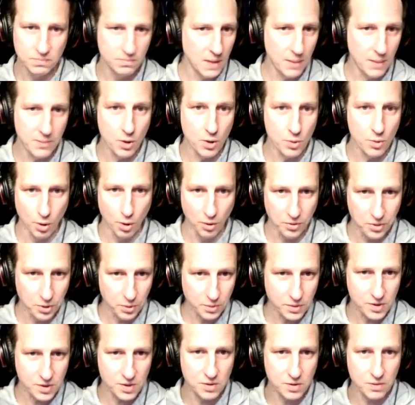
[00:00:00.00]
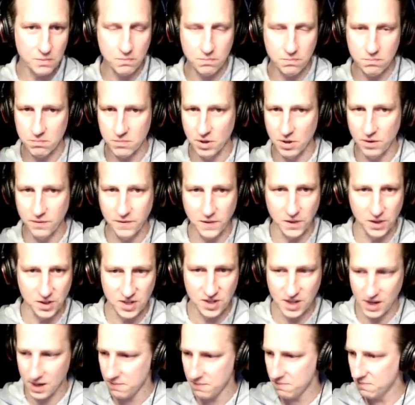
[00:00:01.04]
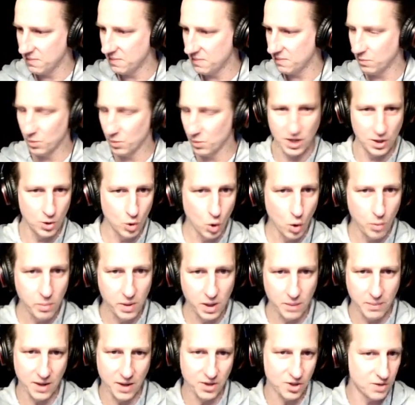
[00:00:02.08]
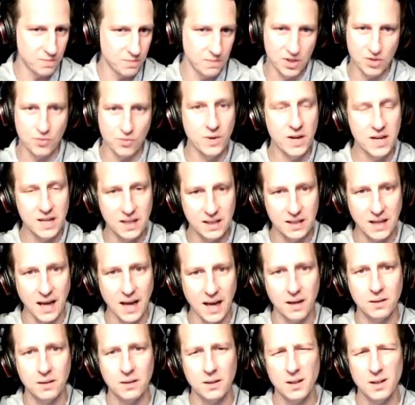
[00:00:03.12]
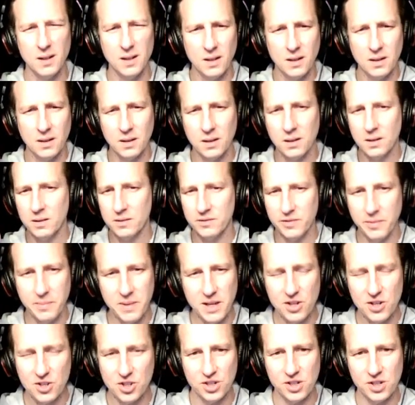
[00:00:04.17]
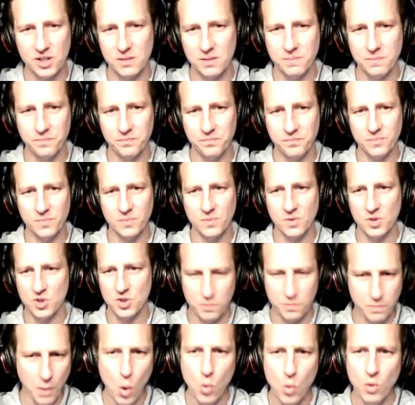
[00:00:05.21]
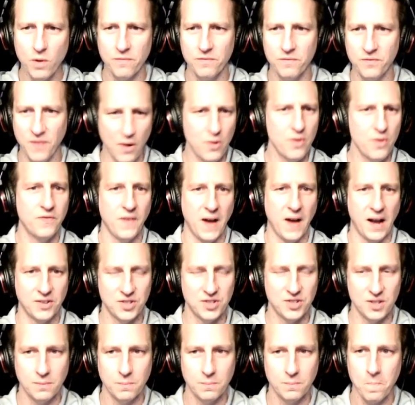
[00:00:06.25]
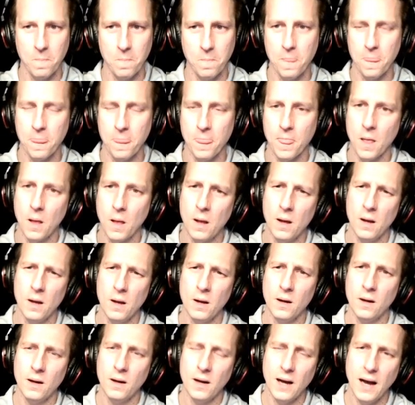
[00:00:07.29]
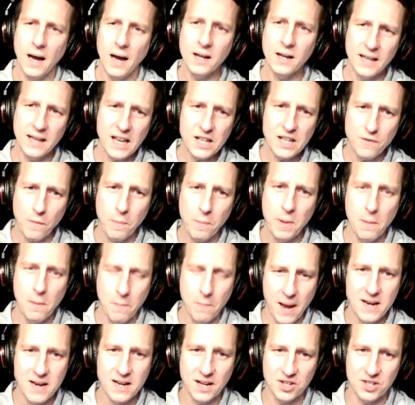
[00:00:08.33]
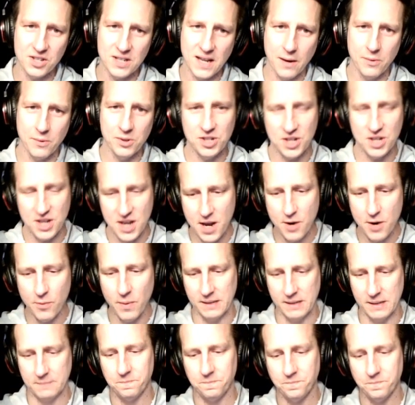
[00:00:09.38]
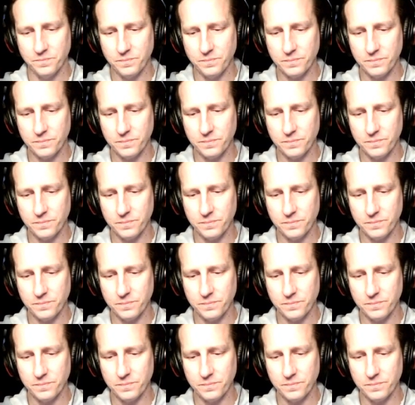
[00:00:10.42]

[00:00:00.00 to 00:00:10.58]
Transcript: Let me know your thoughts. Did you feel the same? Was it normal? Am I just misreading that? For me, he just spoke very fast. And I guess for Peter Bendix now, it's a year in.